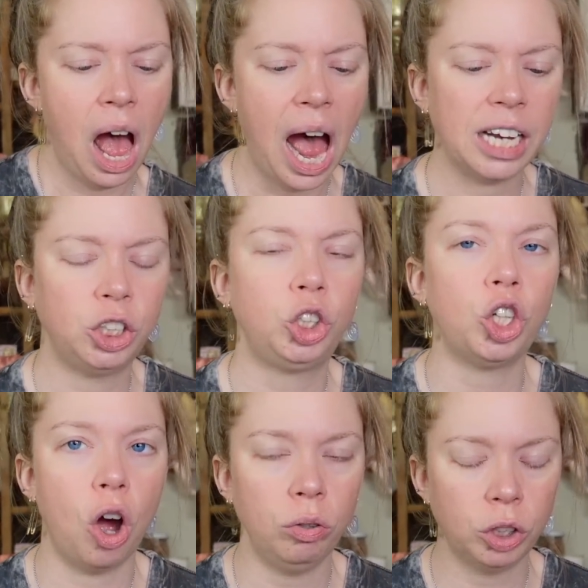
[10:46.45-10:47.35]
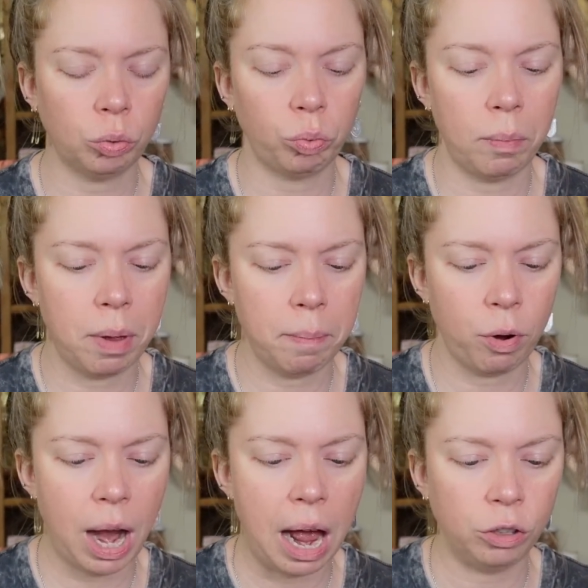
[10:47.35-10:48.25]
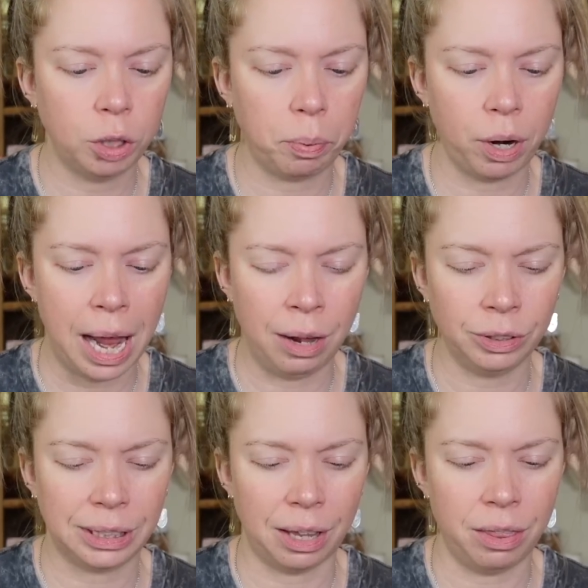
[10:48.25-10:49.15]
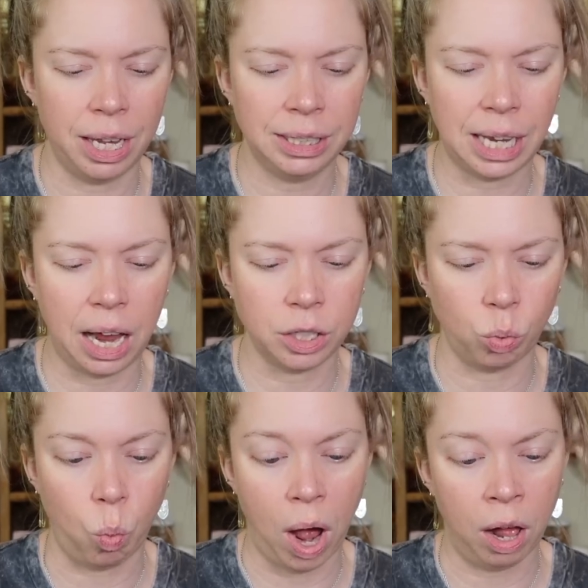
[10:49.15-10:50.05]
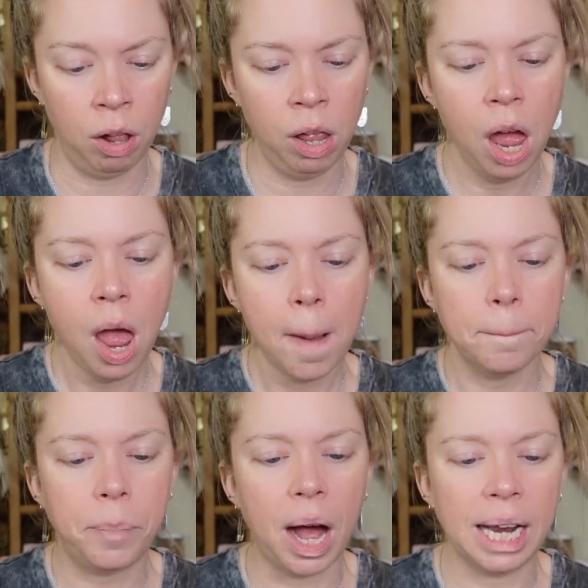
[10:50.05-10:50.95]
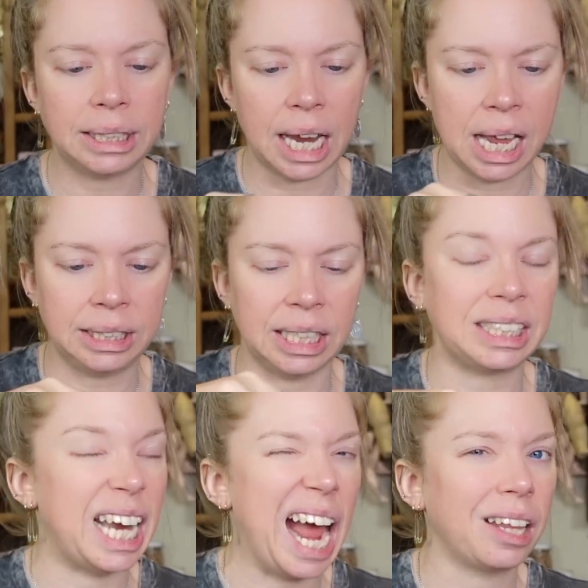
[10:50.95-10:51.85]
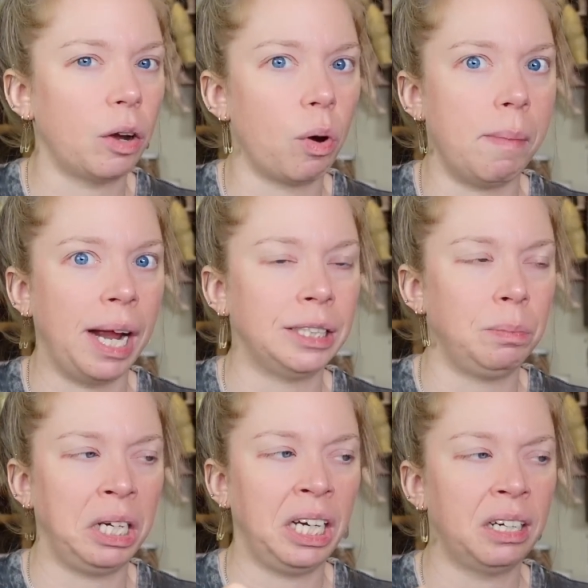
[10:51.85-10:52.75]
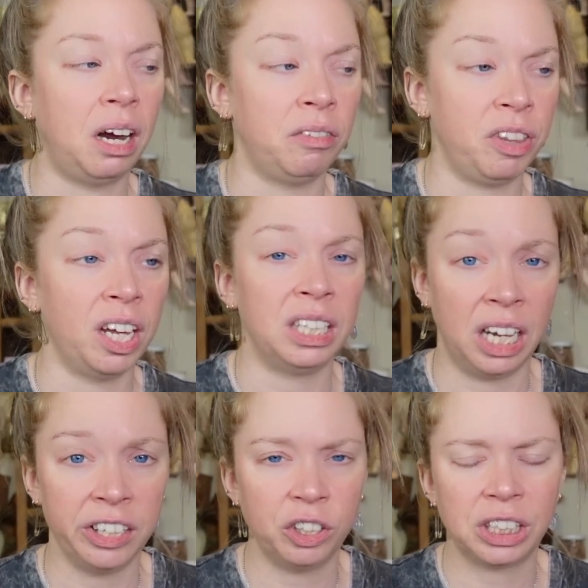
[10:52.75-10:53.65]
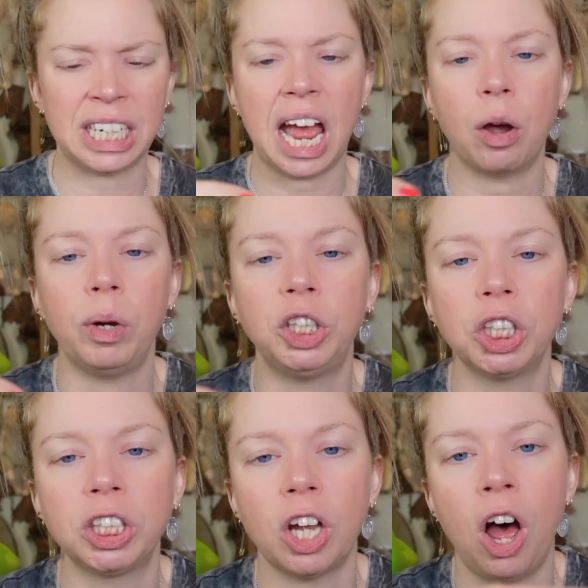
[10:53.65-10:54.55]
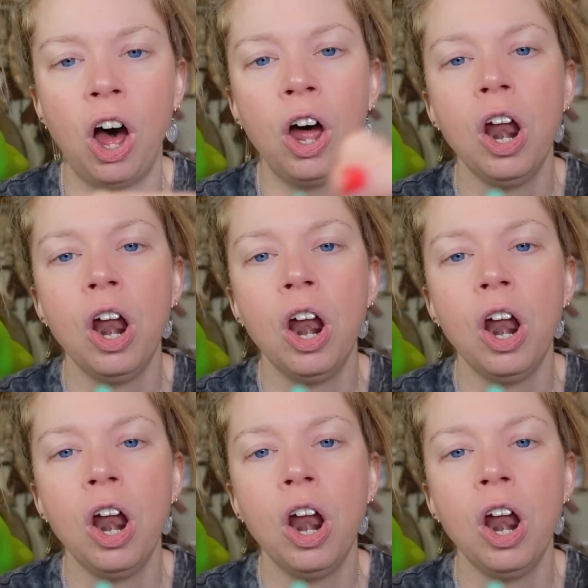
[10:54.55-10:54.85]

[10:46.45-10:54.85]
I don't remember how to pronounce this as well, but it's a snack that reminds me of the other snack we just saw,